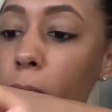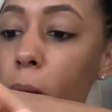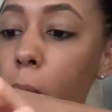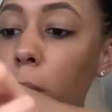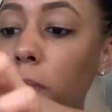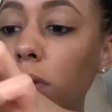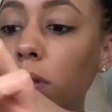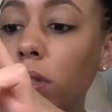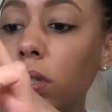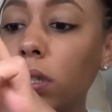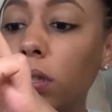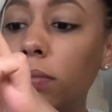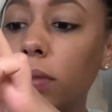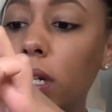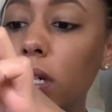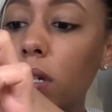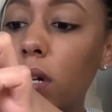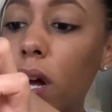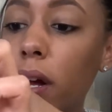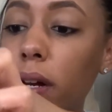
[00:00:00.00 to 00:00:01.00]
Sorry I'm not
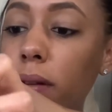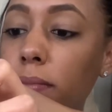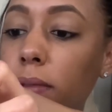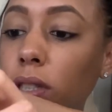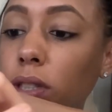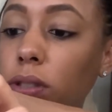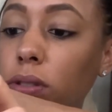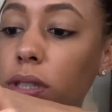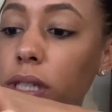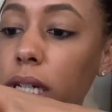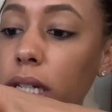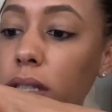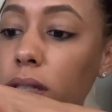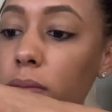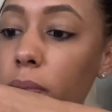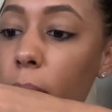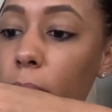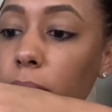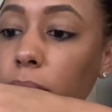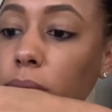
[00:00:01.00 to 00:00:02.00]
talking much, you guys.
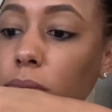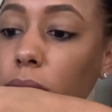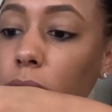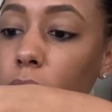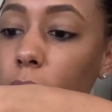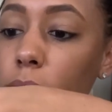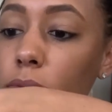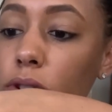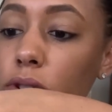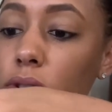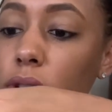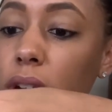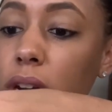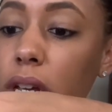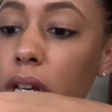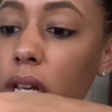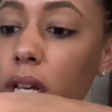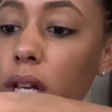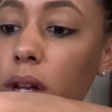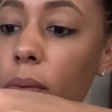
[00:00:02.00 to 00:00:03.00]
I'm just trying to
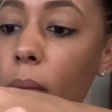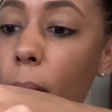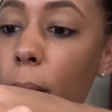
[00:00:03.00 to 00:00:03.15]
eat.